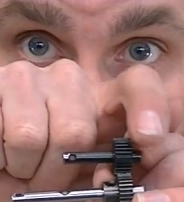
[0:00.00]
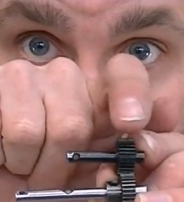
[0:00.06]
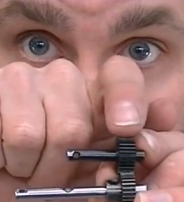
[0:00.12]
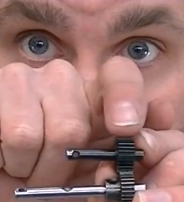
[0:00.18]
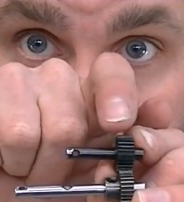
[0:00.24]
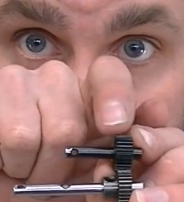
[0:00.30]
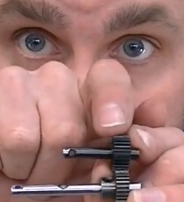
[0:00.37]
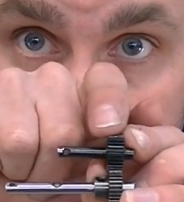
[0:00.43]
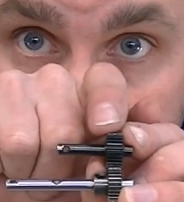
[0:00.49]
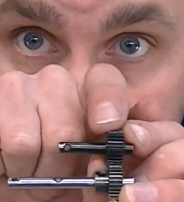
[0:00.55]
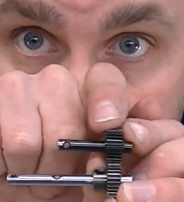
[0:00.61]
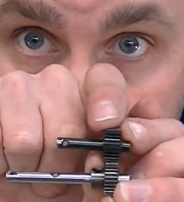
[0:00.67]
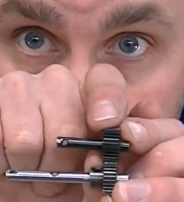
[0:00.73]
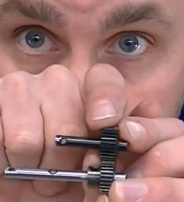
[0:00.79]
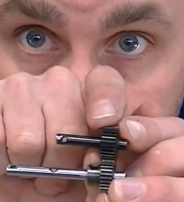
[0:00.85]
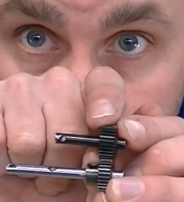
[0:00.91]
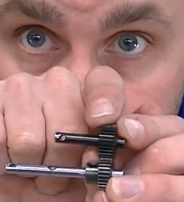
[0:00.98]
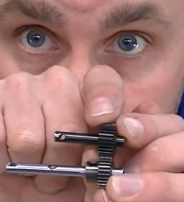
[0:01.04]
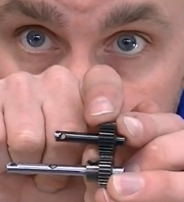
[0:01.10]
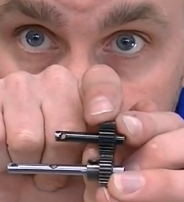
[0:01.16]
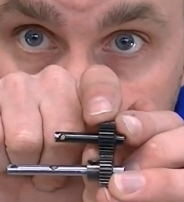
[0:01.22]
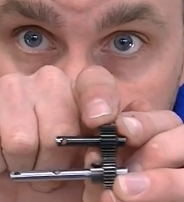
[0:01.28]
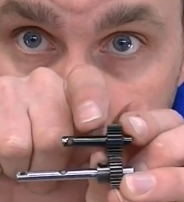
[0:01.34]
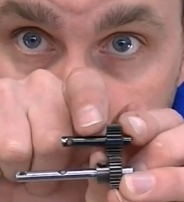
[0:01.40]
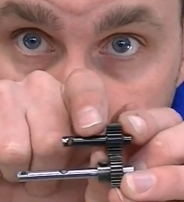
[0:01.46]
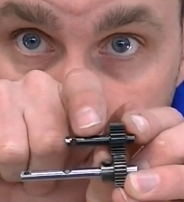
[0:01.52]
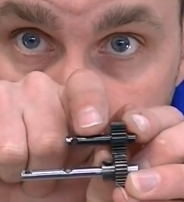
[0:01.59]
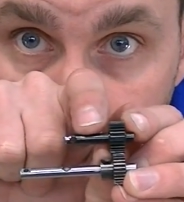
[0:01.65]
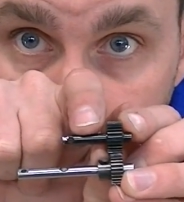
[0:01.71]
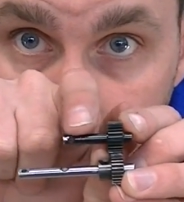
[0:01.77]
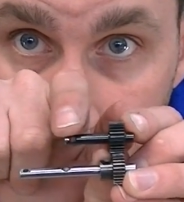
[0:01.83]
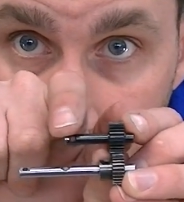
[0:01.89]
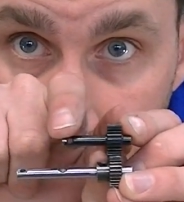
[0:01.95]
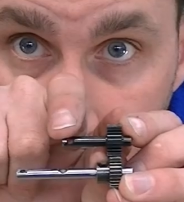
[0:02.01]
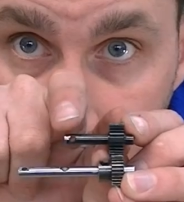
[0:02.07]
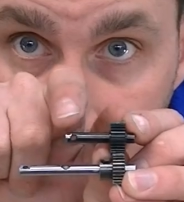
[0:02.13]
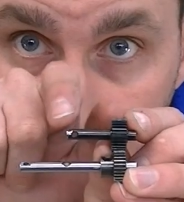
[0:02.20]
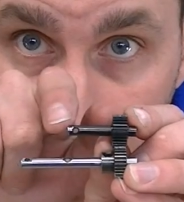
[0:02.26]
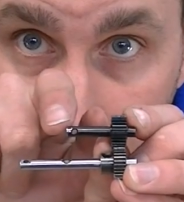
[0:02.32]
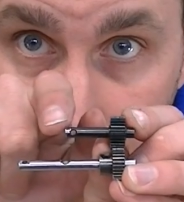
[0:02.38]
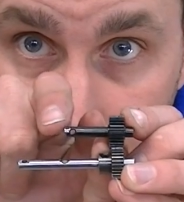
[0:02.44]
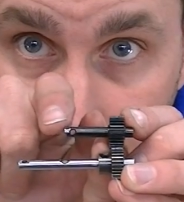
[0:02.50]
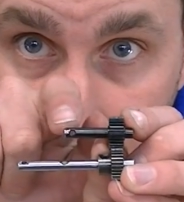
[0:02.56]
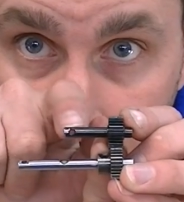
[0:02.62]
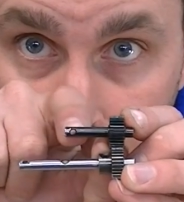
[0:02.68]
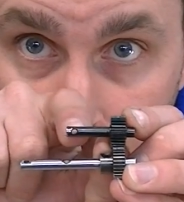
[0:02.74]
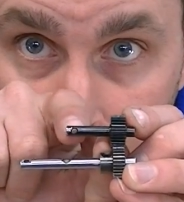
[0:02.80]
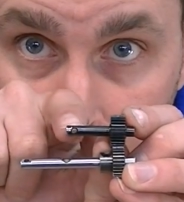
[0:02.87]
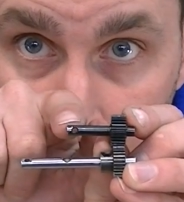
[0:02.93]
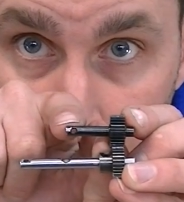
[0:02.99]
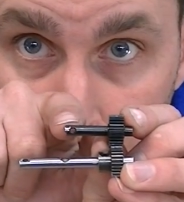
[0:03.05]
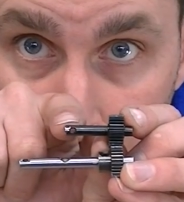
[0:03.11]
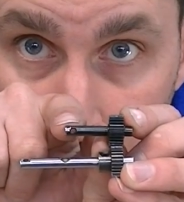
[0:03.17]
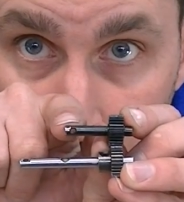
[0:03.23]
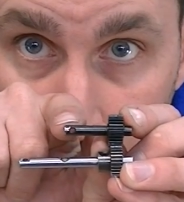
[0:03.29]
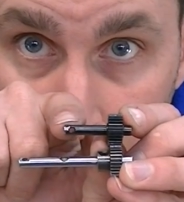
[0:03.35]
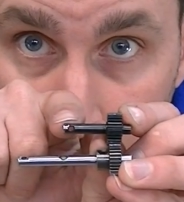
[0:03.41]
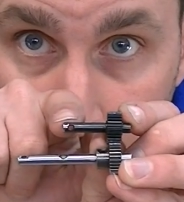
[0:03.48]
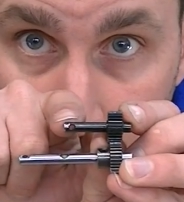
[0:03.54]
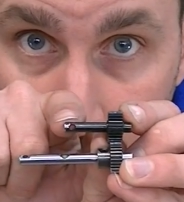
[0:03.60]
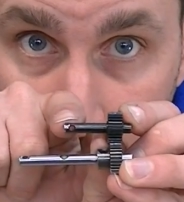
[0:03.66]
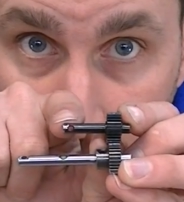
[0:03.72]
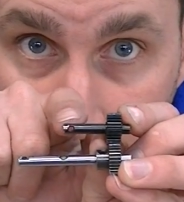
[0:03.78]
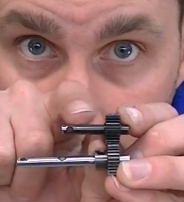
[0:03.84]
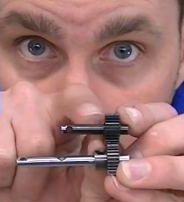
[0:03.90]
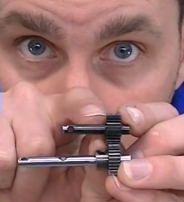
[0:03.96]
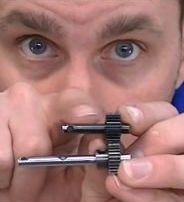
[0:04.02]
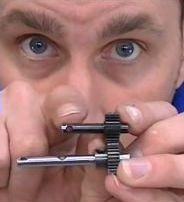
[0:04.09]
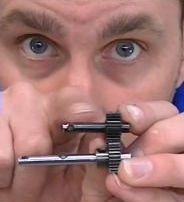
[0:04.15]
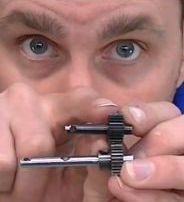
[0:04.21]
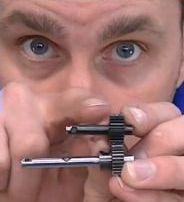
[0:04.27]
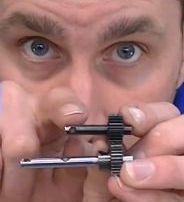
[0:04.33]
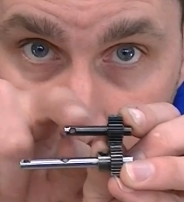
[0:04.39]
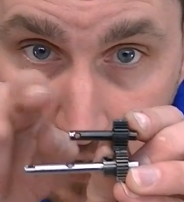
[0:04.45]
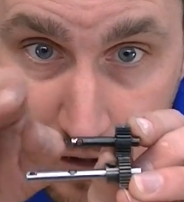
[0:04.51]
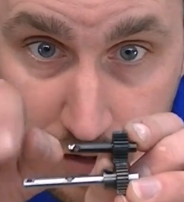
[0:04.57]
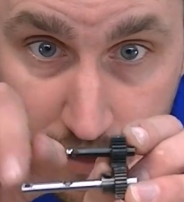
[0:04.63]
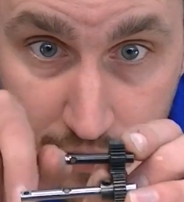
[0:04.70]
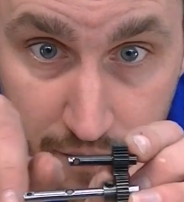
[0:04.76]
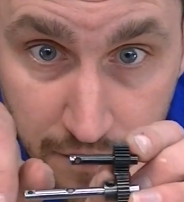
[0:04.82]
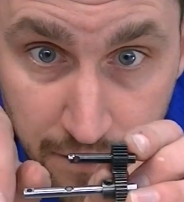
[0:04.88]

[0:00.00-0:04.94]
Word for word: and then the gear, and then the shaft, and an output hole, and it's all one piece.